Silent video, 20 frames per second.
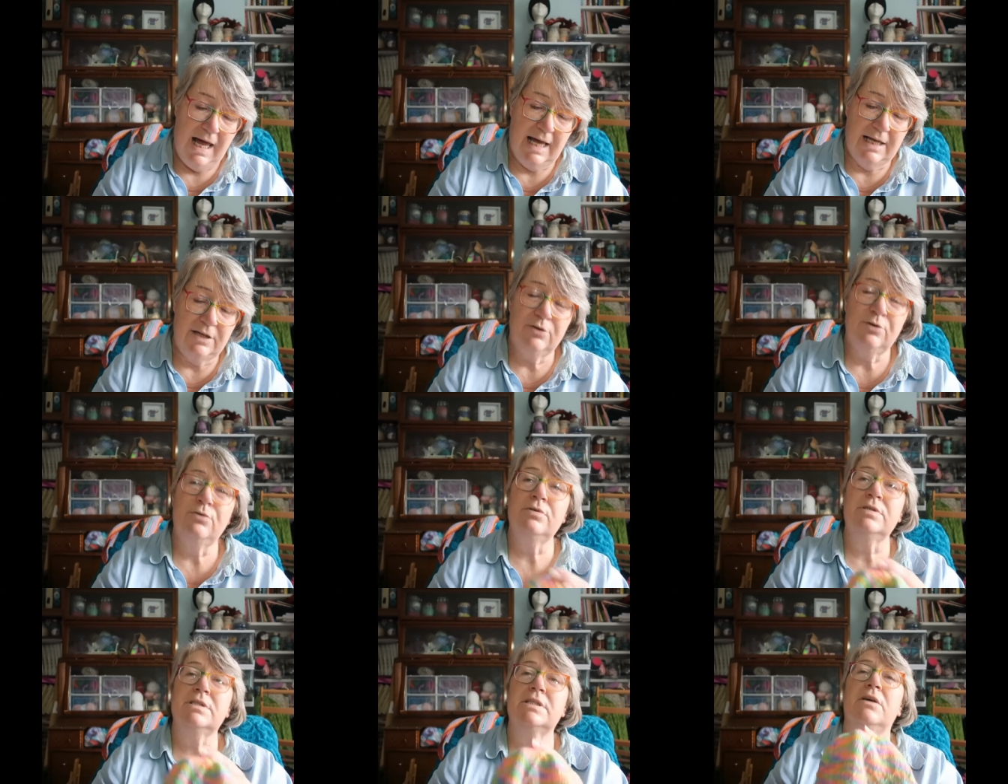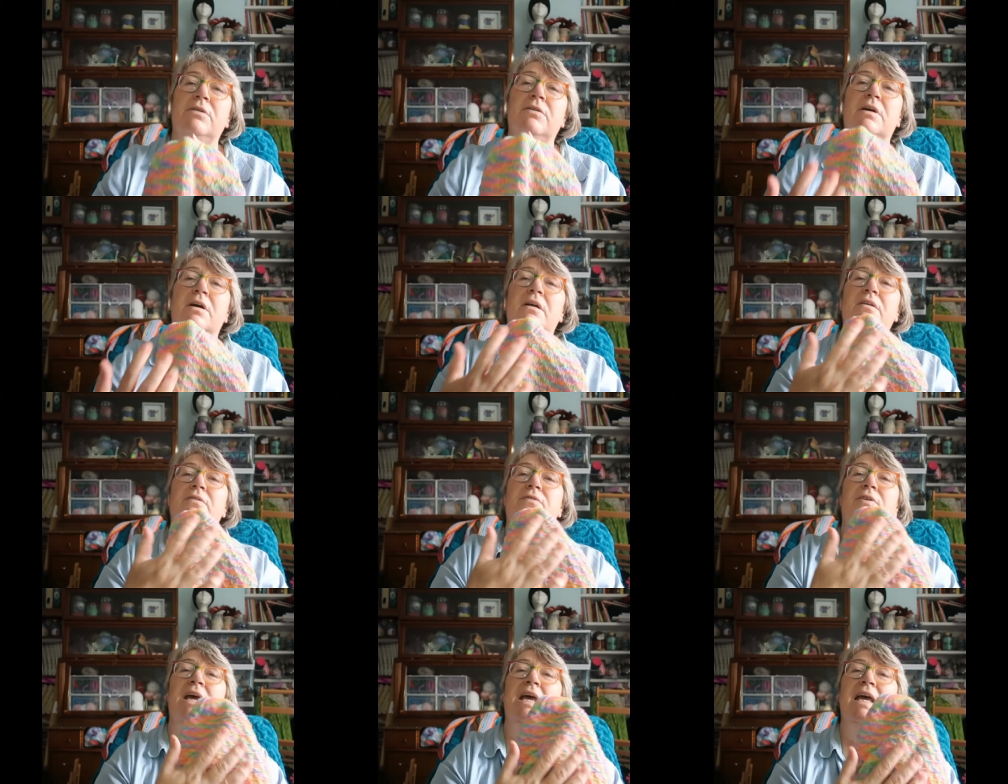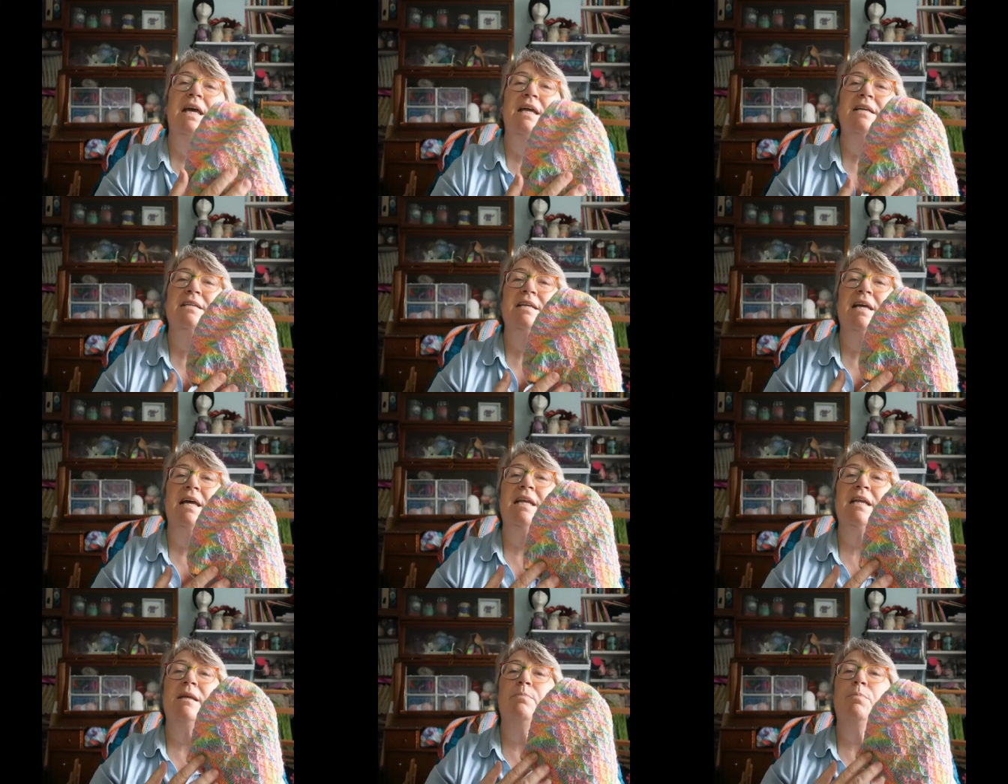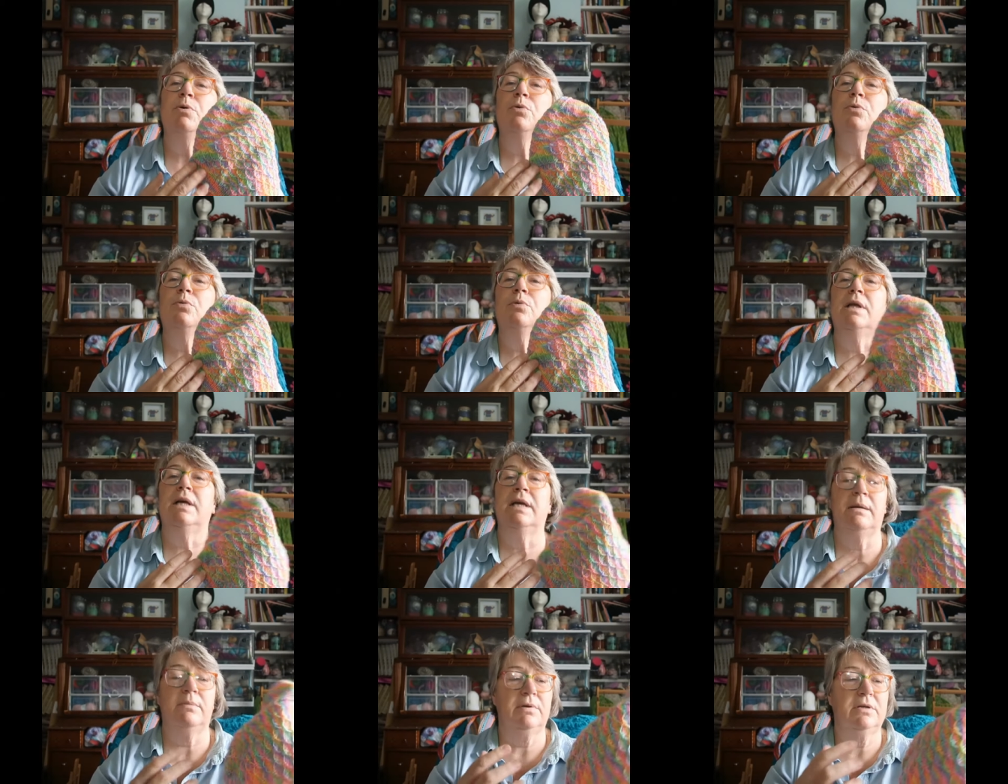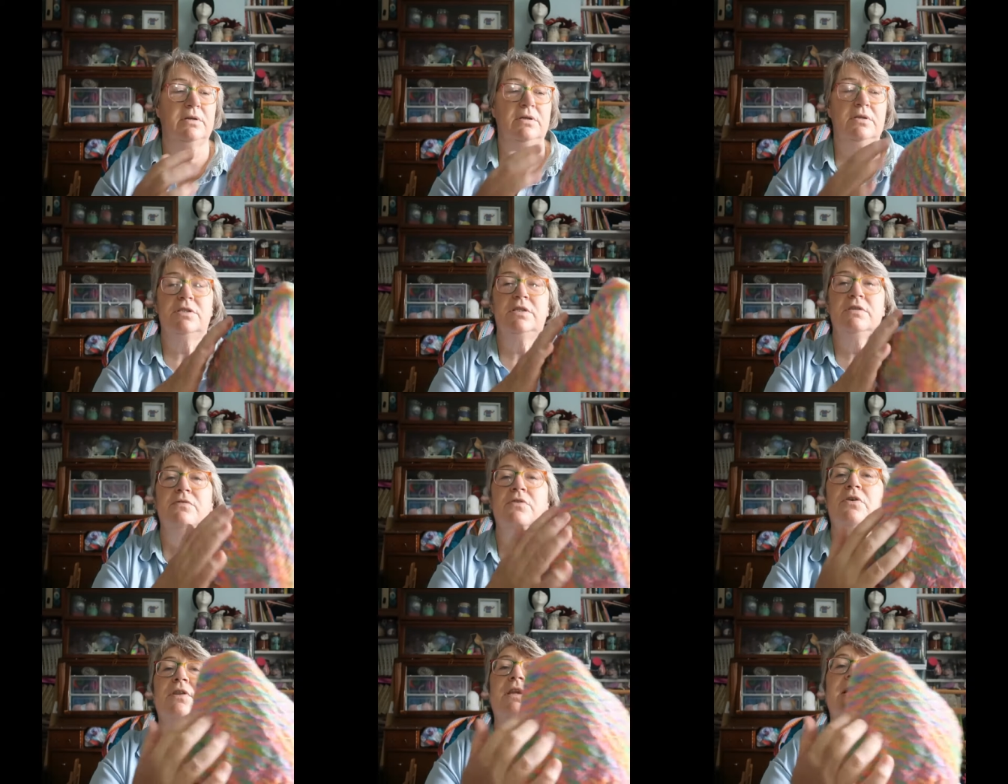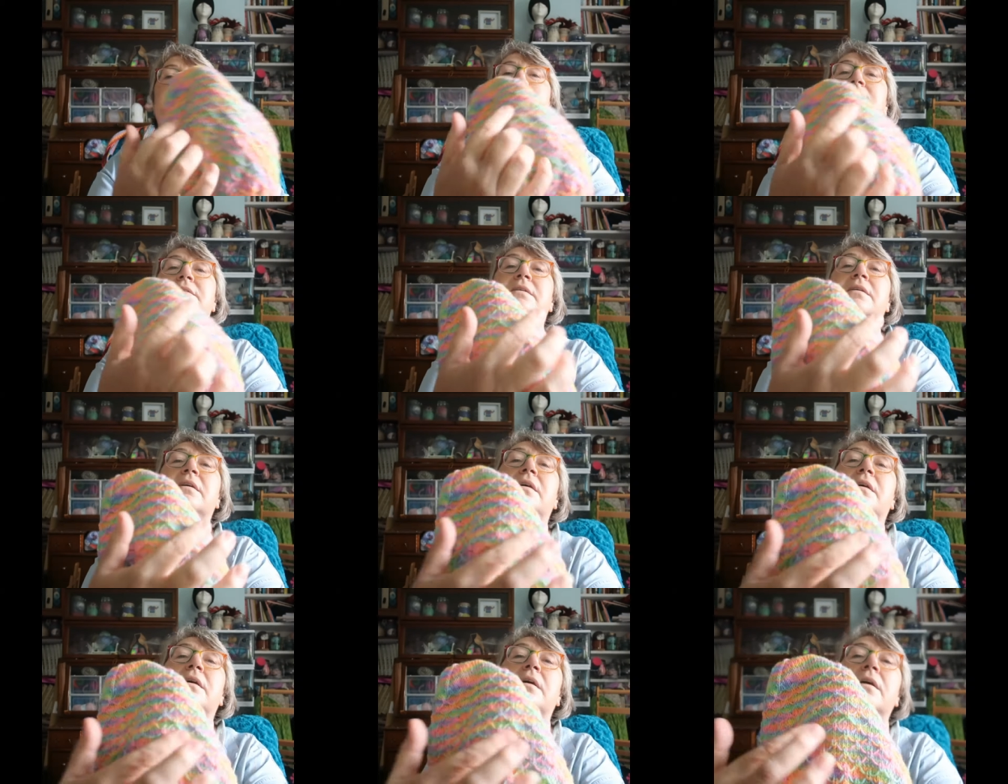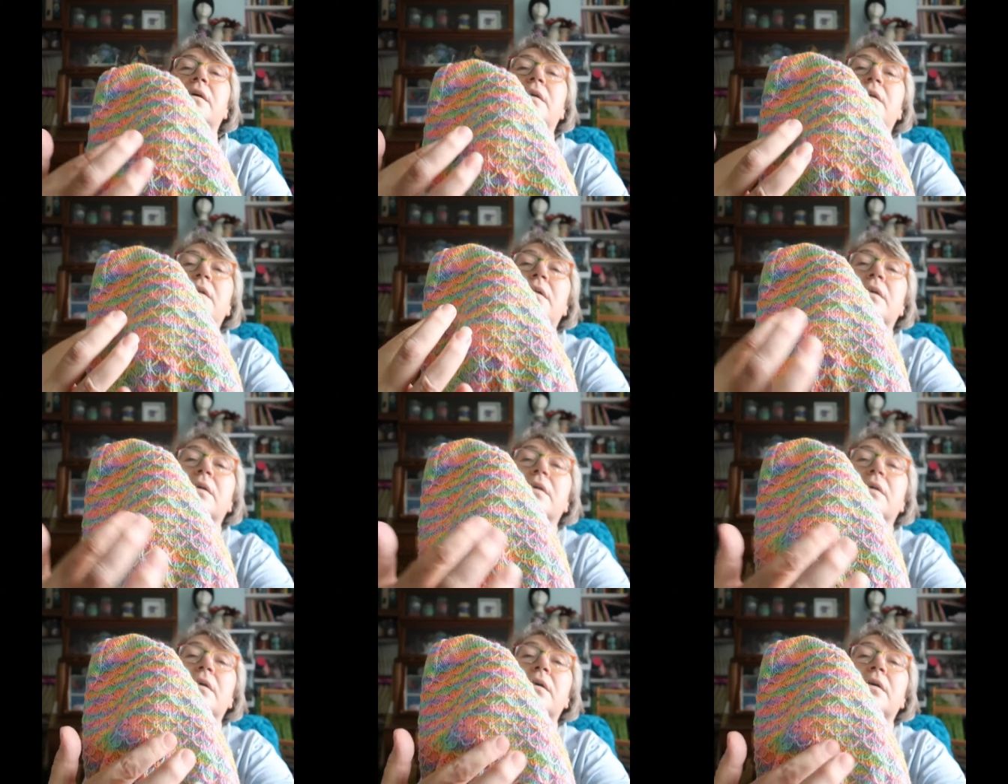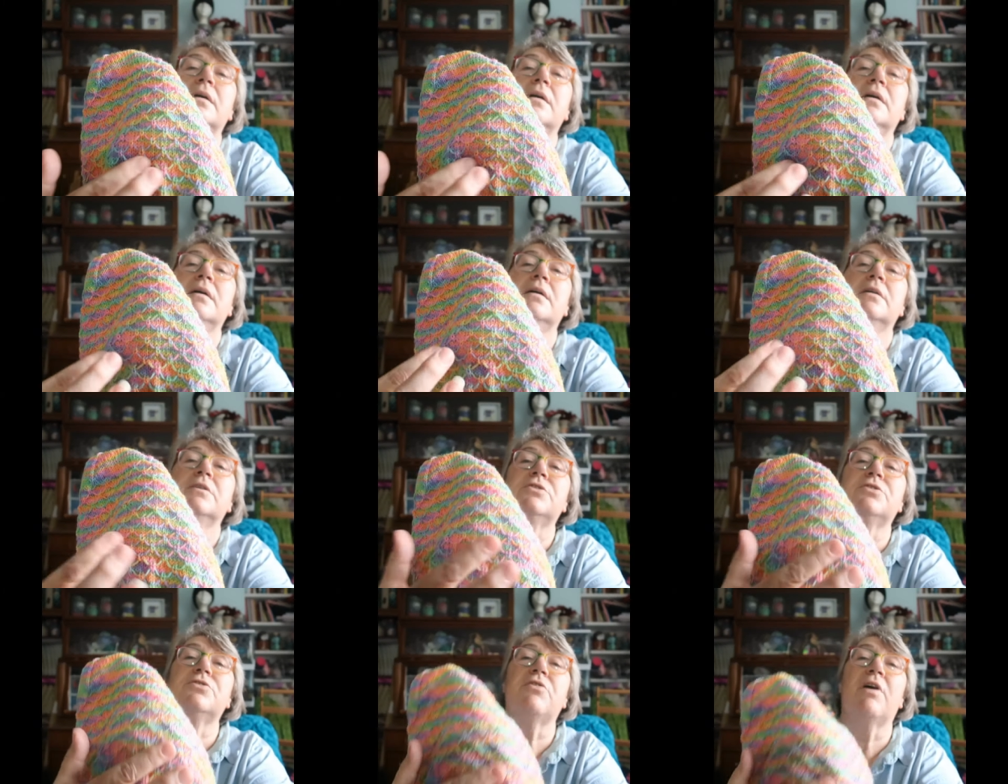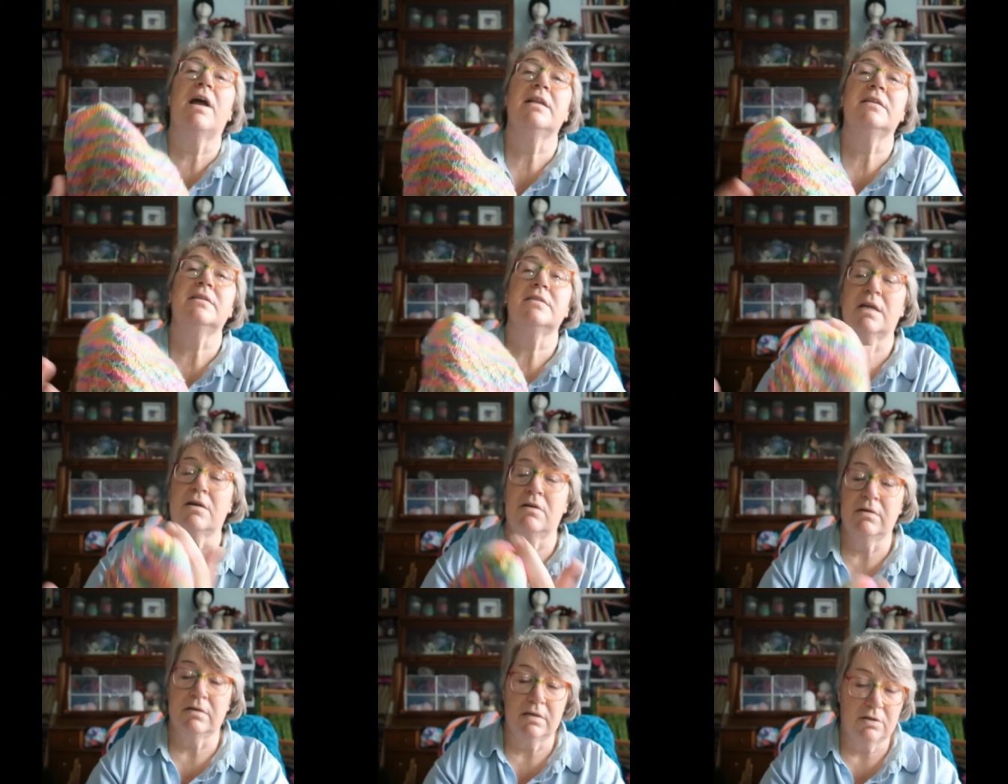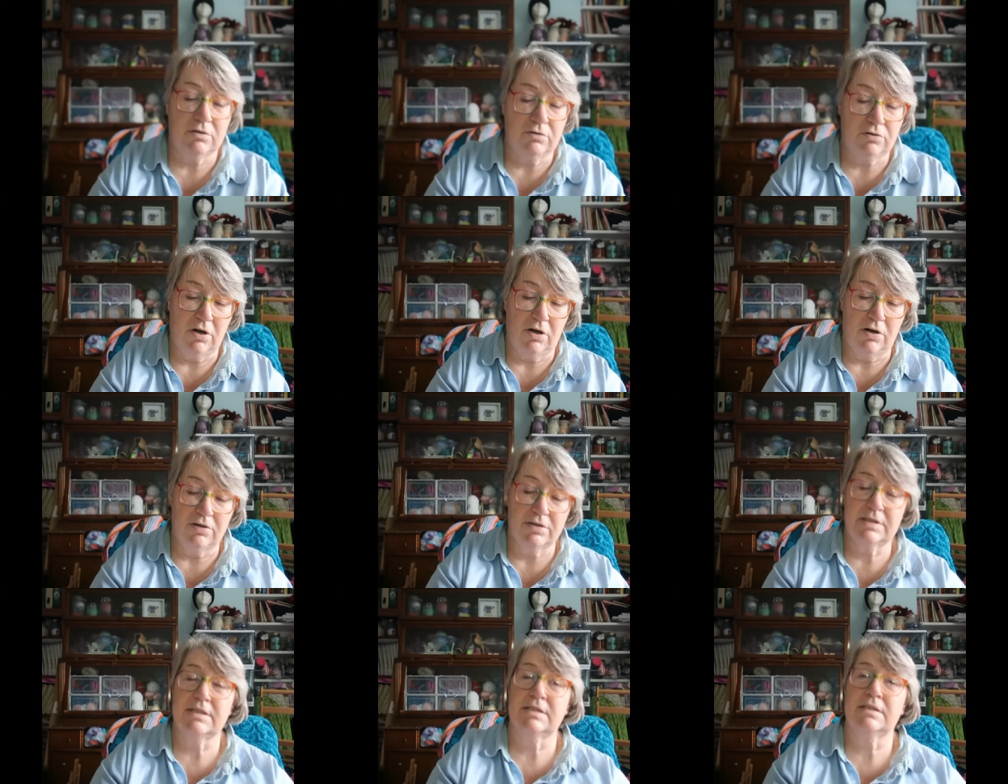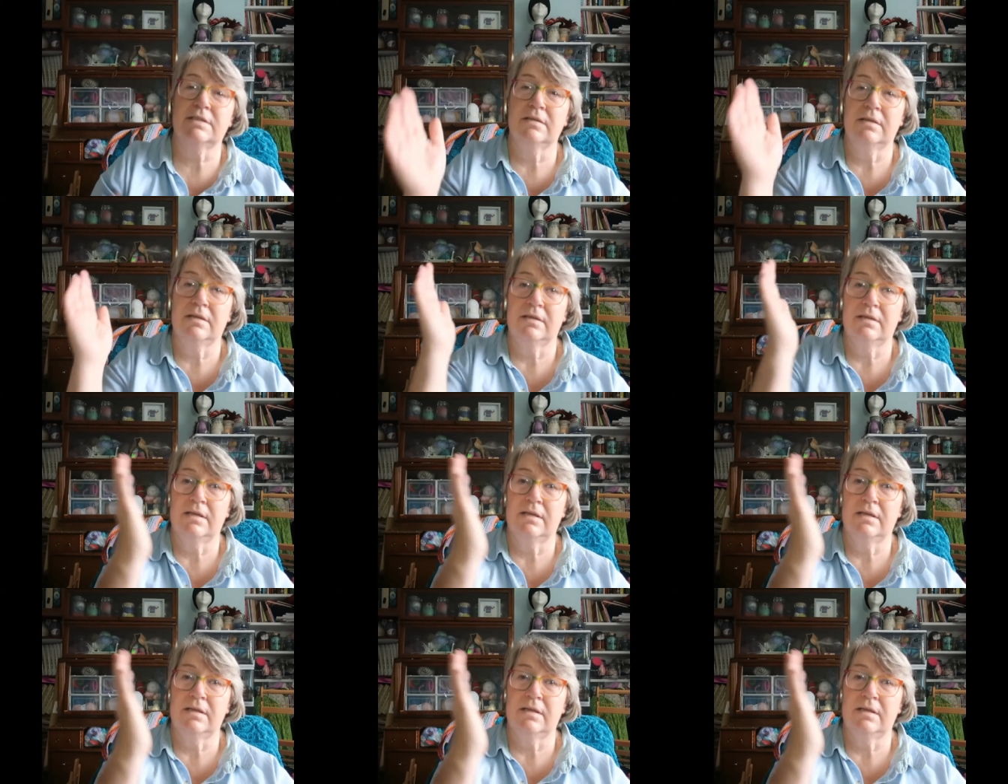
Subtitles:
and also kind of hid any pooling, because you've got these strands going across,